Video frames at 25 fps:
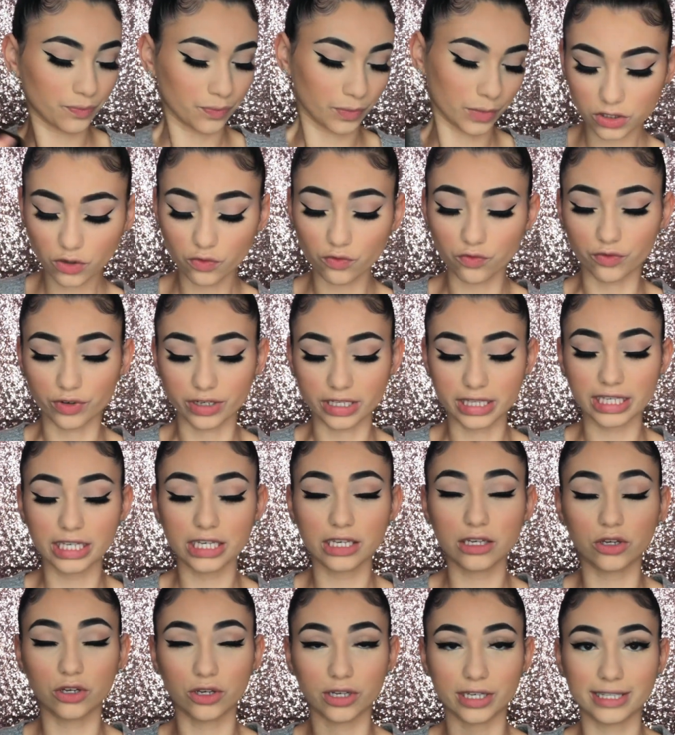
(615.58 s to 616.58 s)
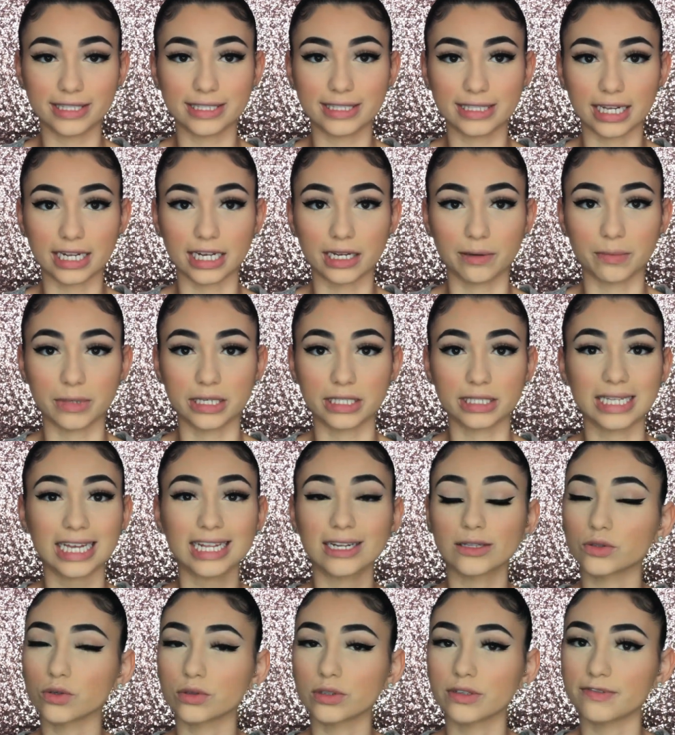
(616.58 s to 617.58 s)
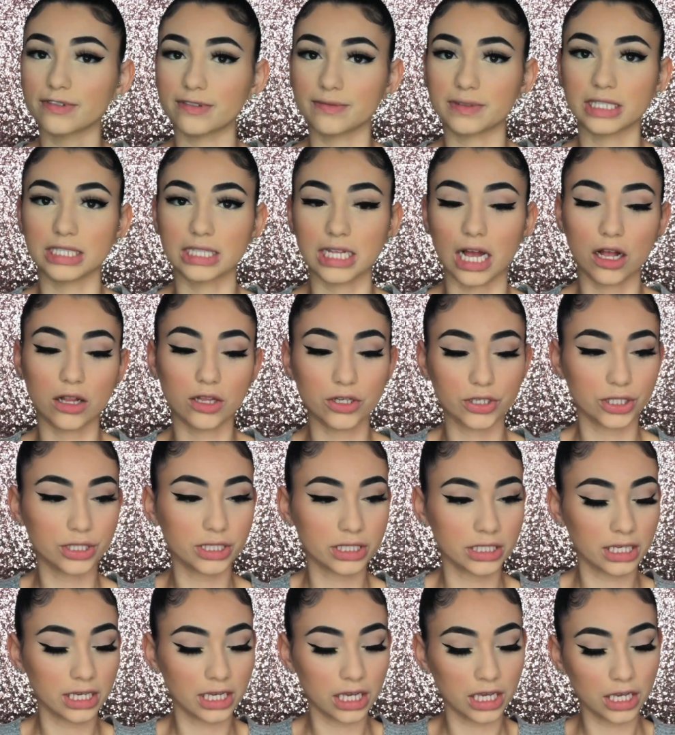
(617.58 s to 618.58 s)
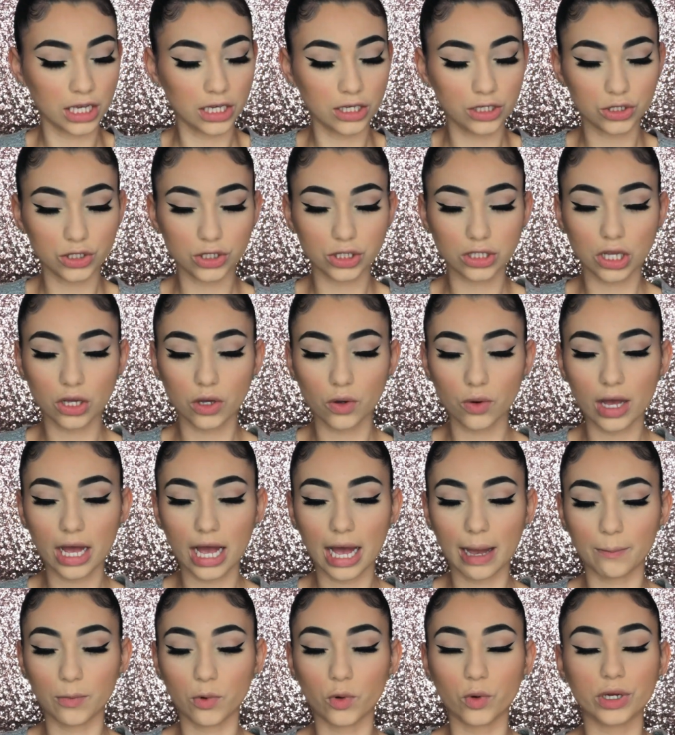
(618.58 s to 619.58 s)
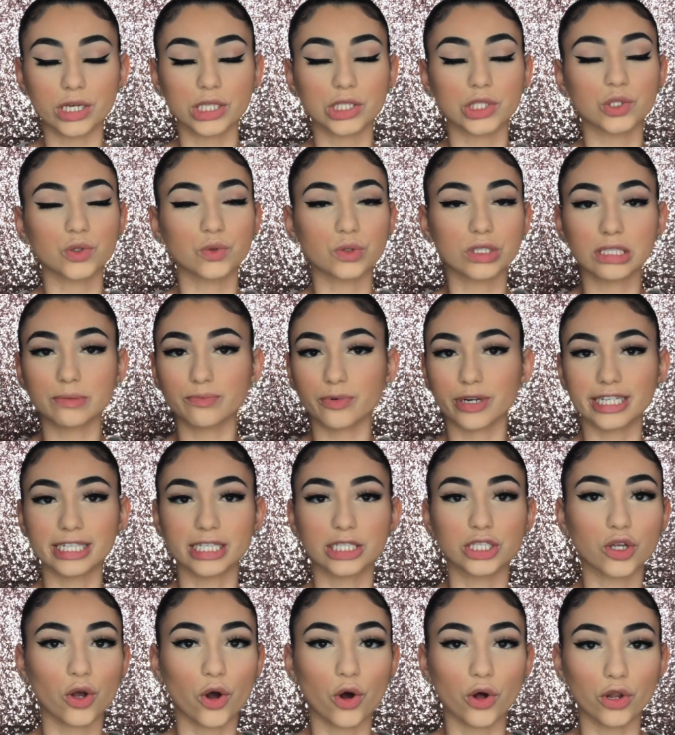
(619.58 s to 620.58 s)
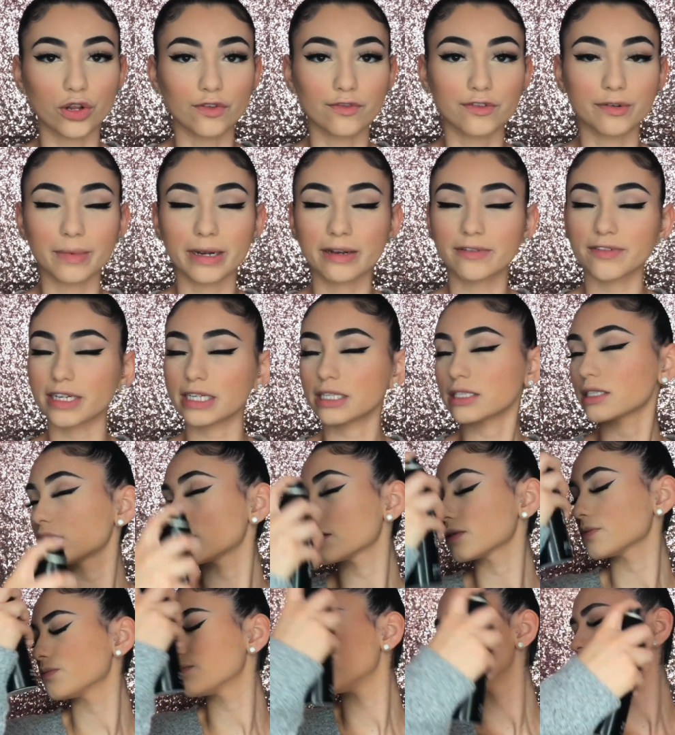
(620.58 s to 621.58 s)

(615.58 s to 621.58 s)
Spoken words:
It's a really good setting mist, and it's only $15. So I'm going to spray this all over my face.